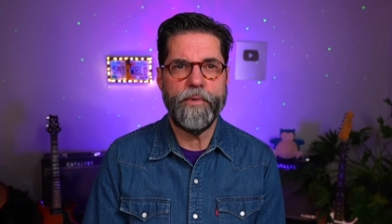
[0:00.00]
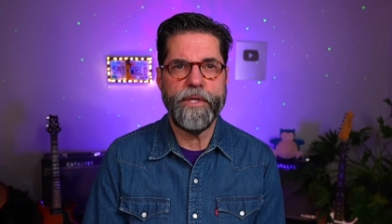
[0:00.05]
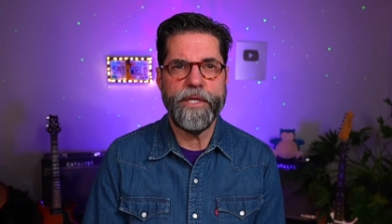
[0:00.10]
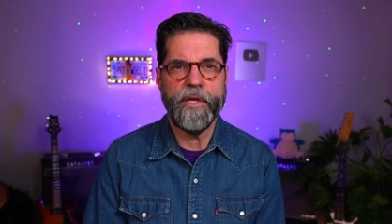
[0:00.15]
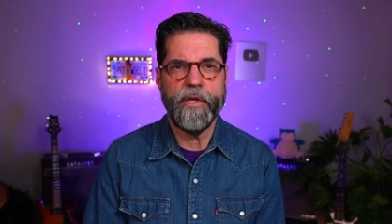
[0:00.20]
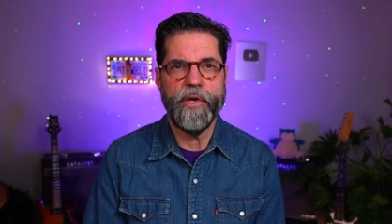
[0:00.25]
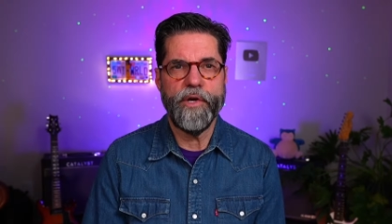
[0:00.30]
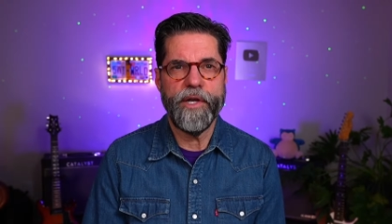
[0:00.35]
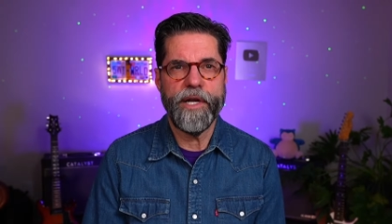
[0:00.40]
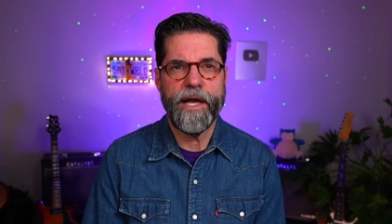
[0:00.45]

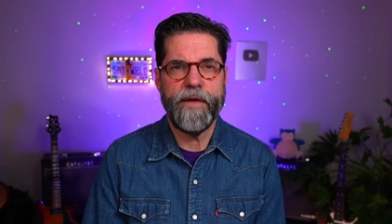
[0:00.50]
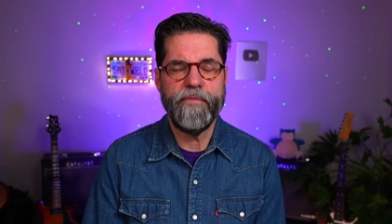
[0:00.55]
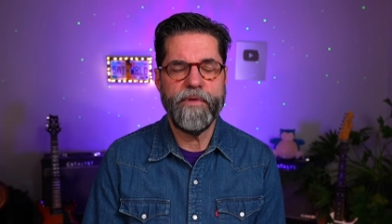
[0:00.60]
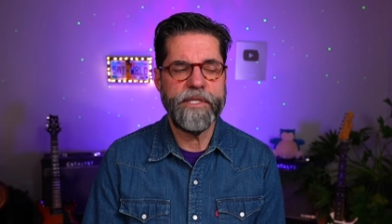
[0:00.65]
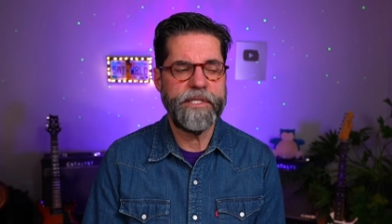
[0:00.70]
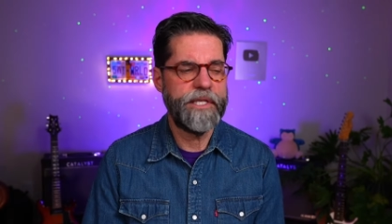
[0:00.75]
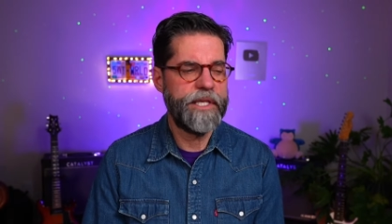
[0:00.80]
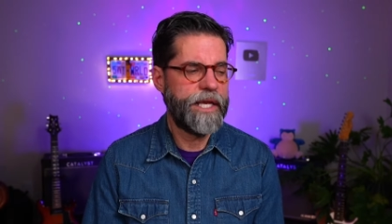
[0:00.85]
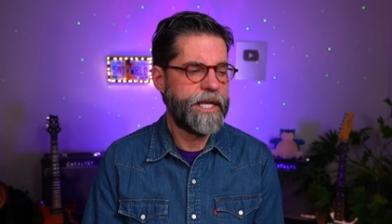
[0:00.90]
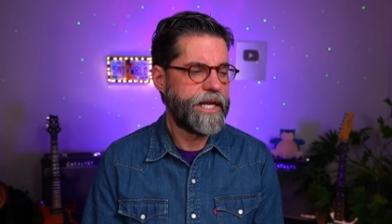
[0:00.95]
good,
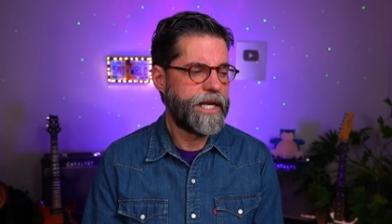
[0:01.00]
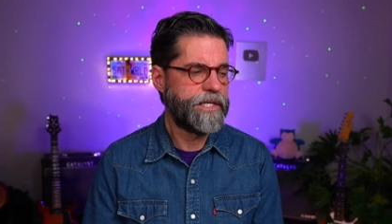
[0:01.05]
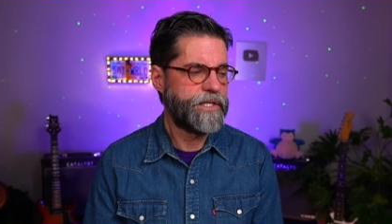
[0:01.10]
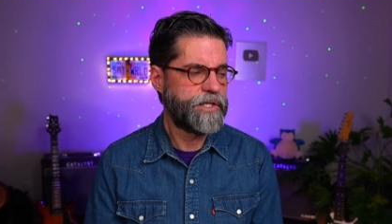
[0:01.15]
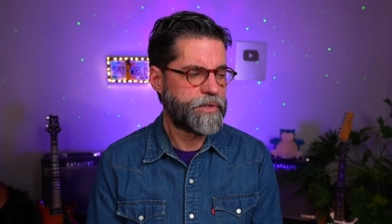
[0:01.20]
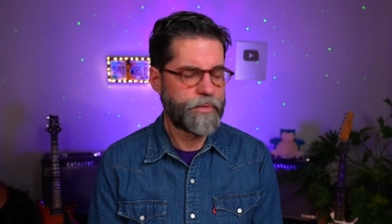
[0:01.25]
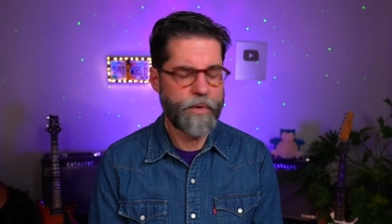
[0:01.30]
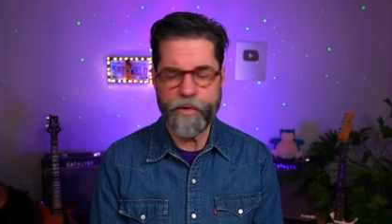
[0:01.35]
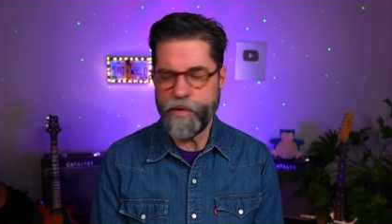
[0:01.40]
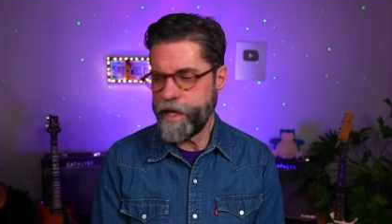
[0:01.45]
obviously. And I
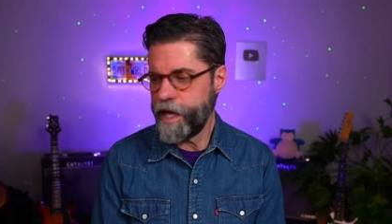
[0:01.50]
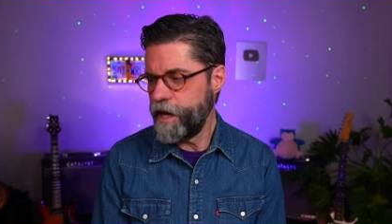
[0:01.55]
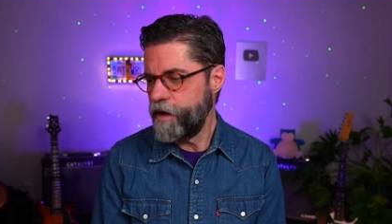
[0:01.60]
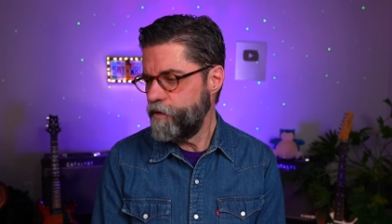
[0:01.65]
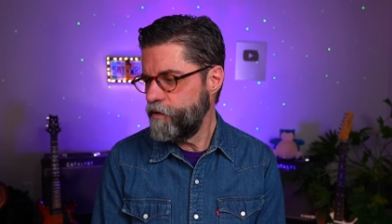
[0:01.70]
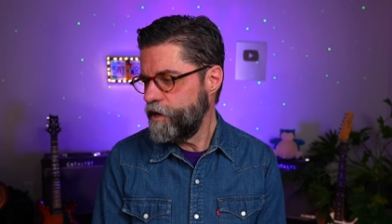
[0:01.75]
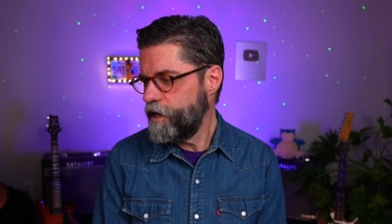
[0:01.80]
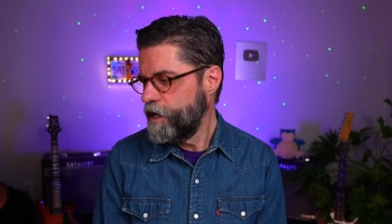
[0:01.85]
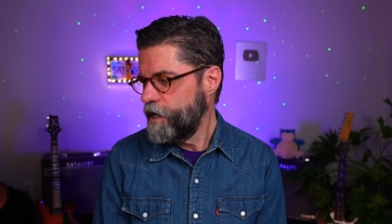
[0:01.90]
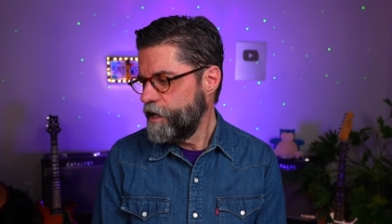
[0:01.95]
just wrote
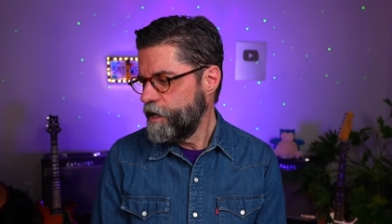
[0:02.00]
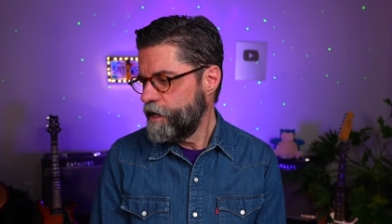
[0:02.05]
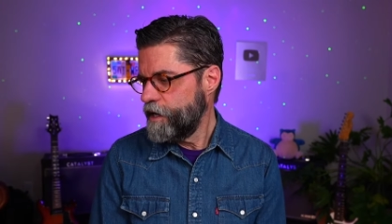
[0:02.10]
down